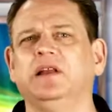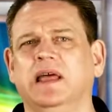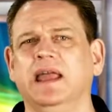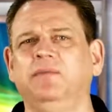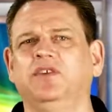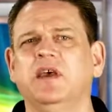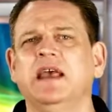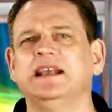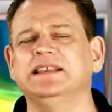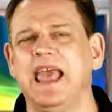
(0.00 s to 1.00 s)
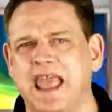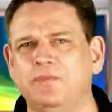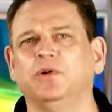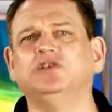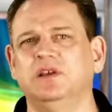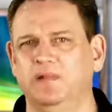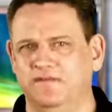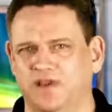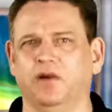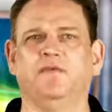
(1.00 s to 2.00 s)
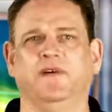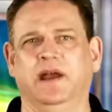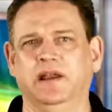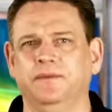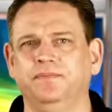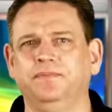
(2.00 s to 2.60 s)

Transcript: claims is able to be verified.